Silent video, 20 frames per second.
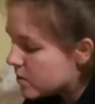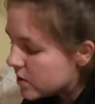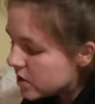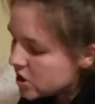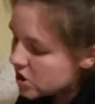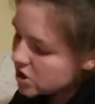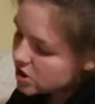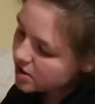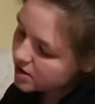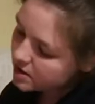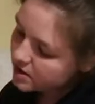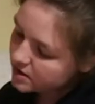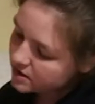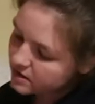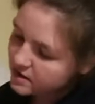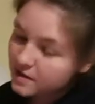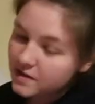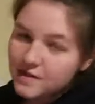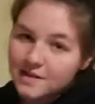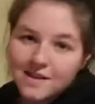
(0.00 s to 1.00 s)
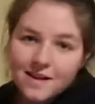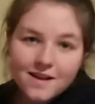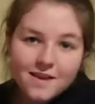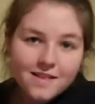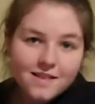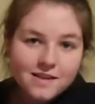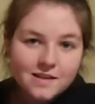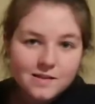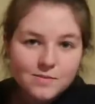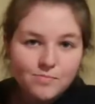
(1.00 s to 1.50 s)
which is
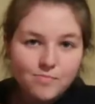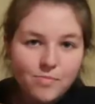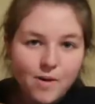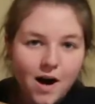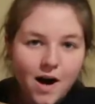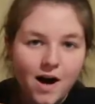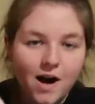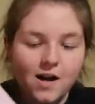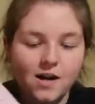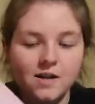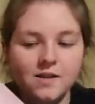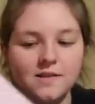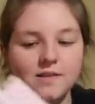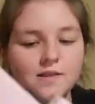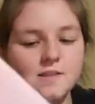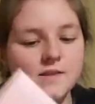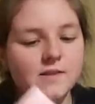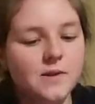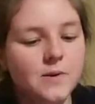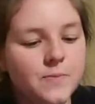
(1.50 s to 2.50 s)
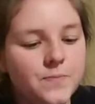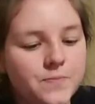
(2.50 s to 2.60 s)
this box